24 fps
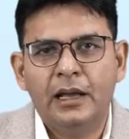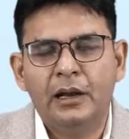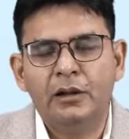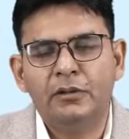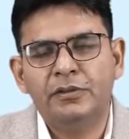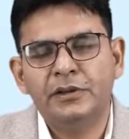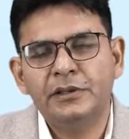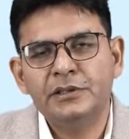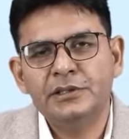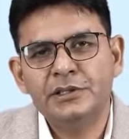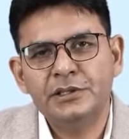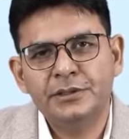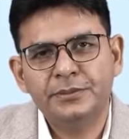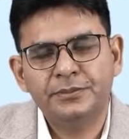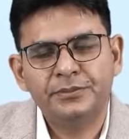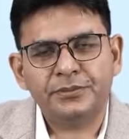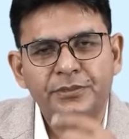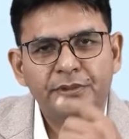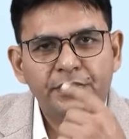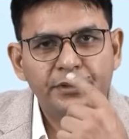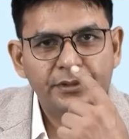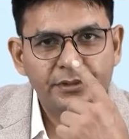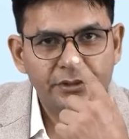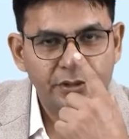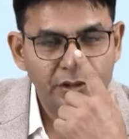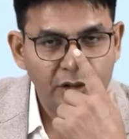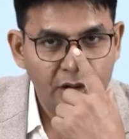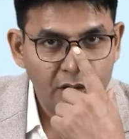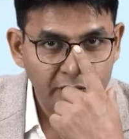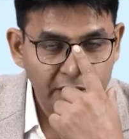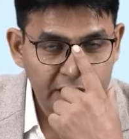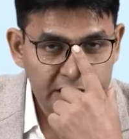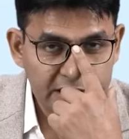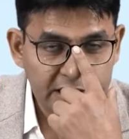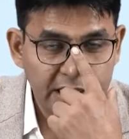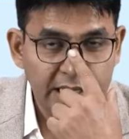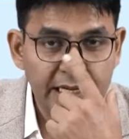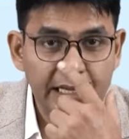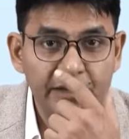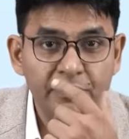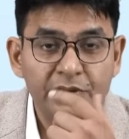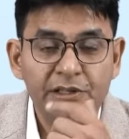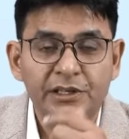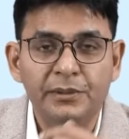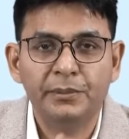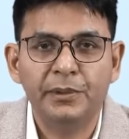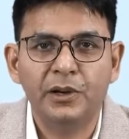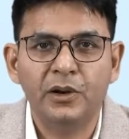Hello friends. So now we are starting
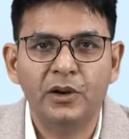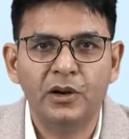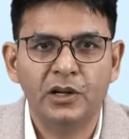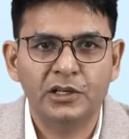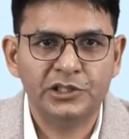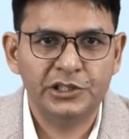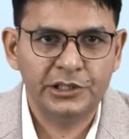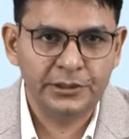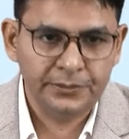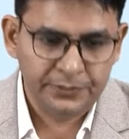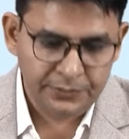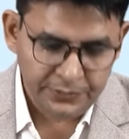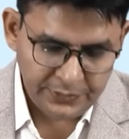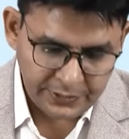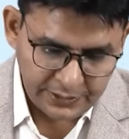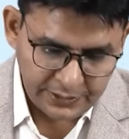with immunology,